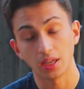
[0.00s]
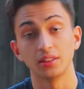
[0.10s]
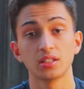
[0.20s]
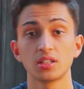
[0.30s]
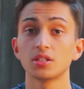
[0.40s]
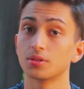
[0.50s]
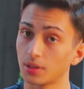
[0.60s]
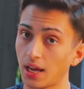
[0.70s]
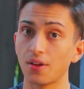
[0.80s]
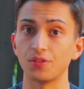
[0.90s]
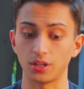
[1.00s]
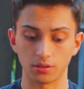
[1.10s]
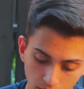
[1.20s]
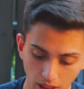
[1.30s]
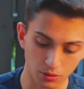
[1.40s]
And this is heavy.
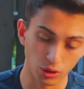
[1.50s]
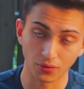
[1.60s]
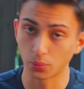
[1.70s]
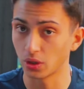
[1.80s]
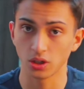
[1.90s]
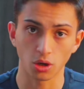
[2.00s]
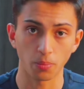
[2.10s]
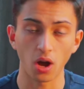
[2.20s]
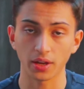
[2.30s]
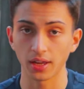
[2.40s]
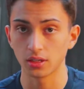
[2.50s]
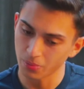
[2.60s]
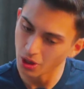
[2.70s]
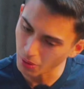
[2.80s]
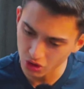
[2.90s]
Again, you have to put it in your pocket.
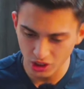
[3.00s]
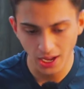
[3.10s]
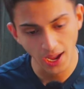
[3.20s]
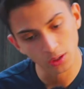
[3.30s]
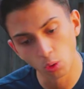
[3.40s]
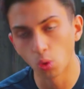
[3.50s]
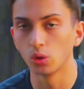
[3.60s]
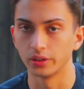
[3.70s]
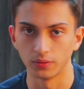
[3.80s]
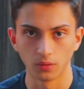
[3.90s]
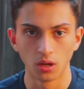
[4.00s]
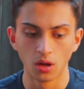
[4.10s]
Pretty much can't hold it